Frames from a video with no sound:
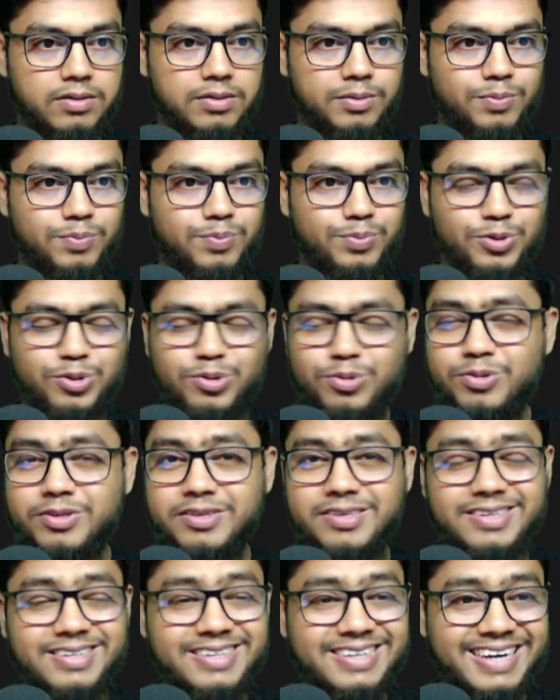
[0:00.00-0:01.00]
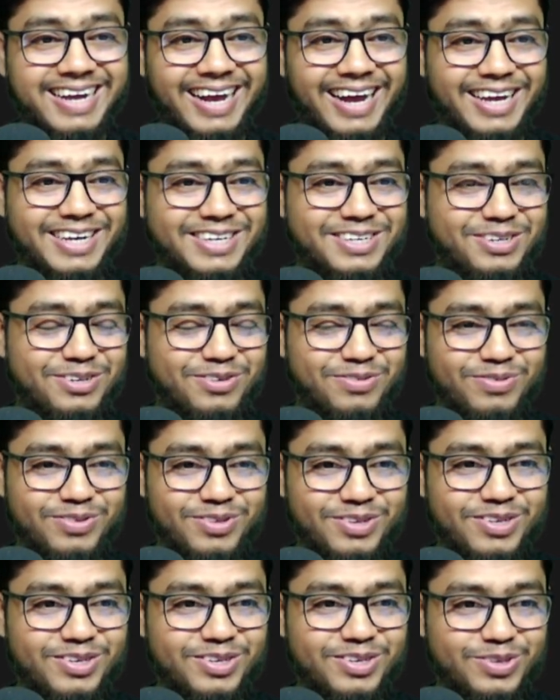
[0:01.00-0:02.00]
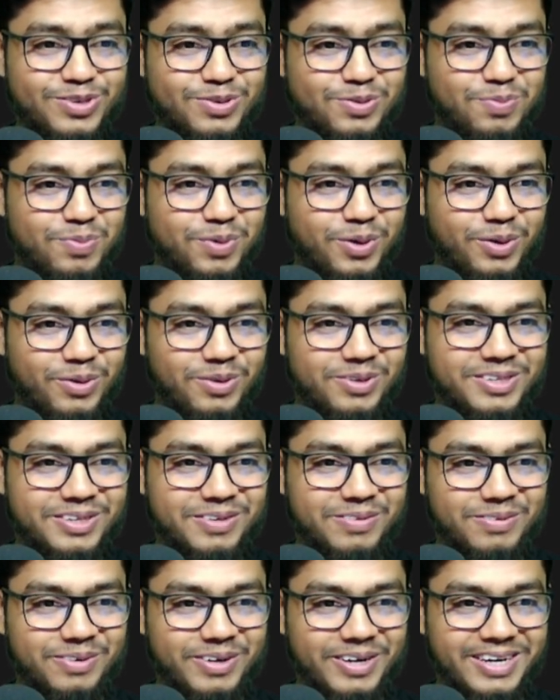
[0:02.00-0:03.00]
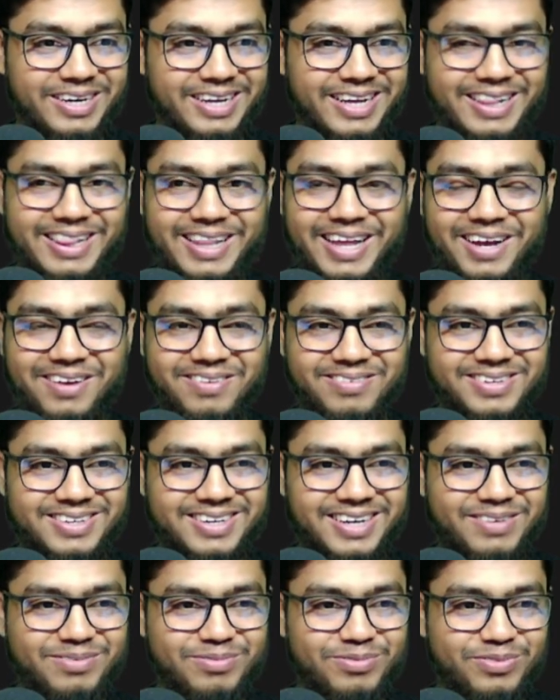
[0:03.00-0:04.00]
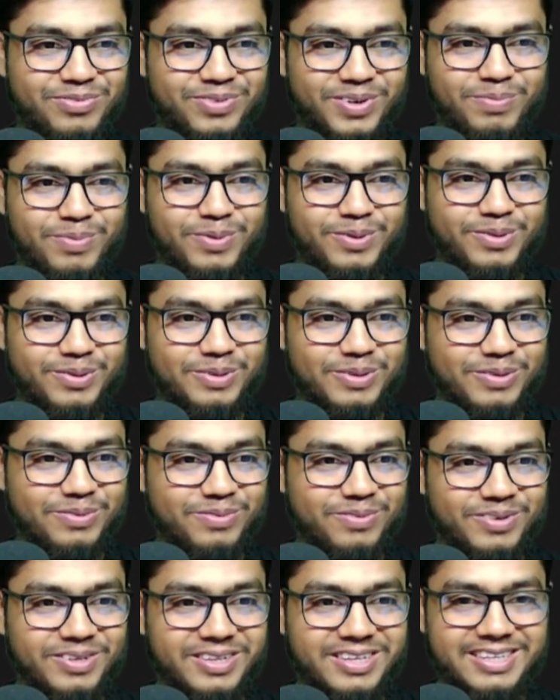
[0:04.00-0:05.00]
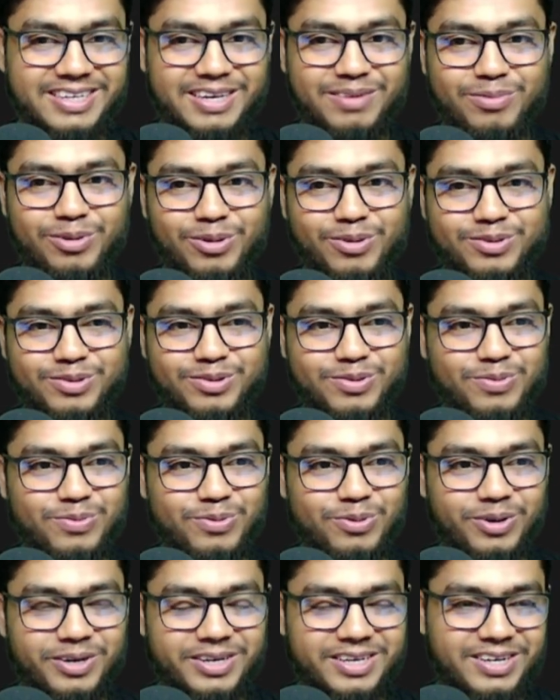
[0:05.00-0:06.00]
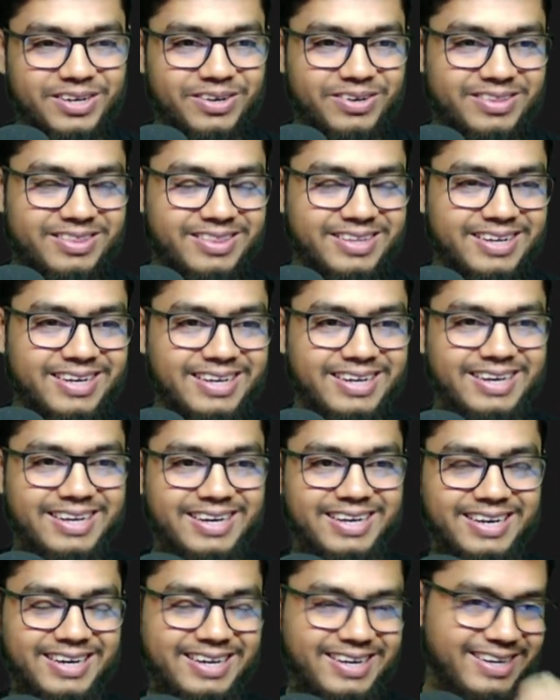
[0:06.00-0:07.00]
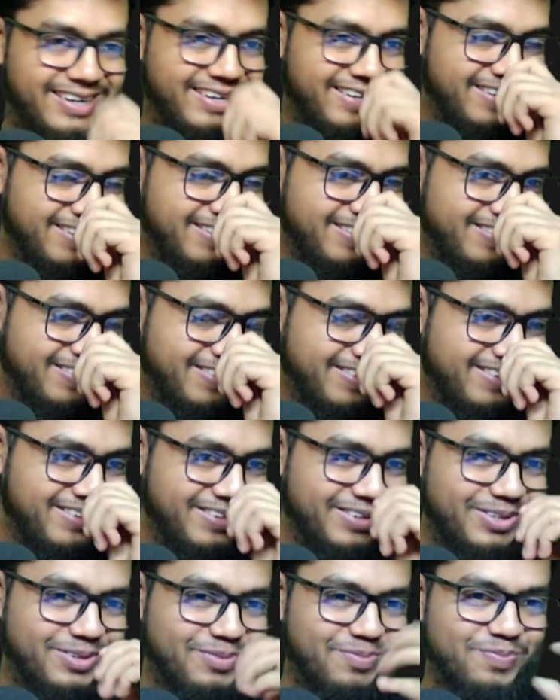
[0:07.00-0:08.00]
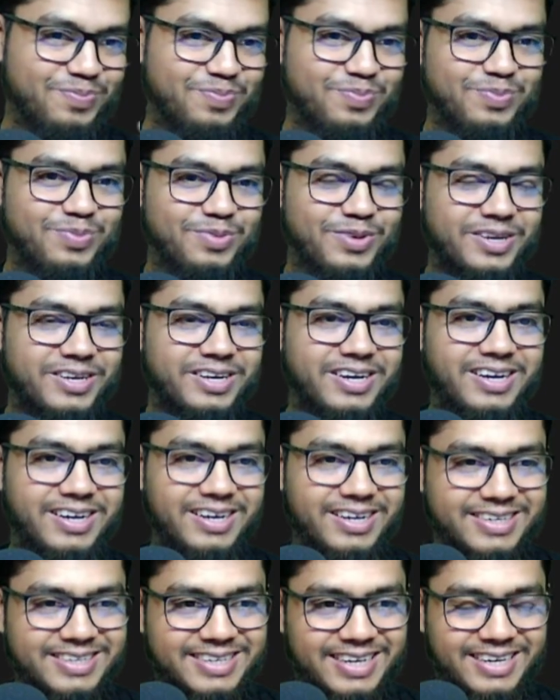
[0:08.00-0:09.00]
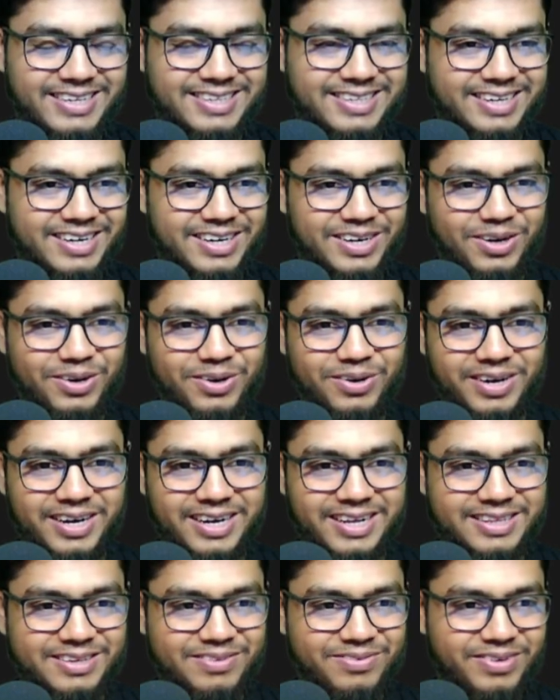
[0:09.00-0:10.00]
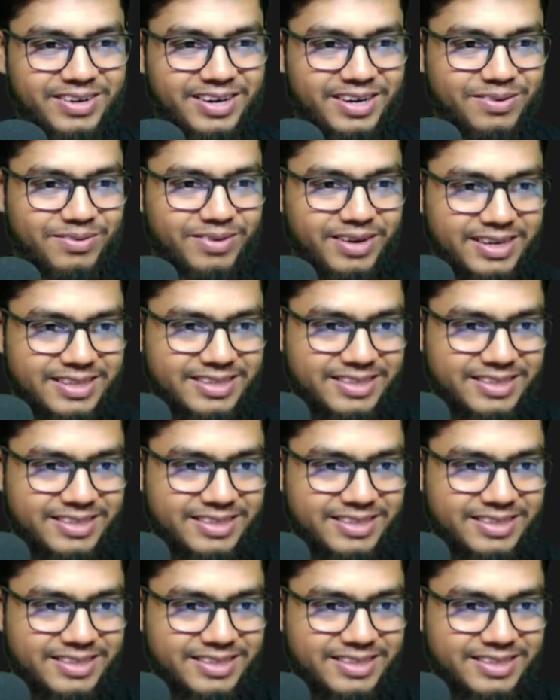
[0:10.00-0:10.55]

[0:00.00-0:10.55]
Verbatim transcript: Bro, this is the kind of, this is super awesome, right? I love it. I'm a personal feeler. I'm also working on, you know, Casa or another file, right?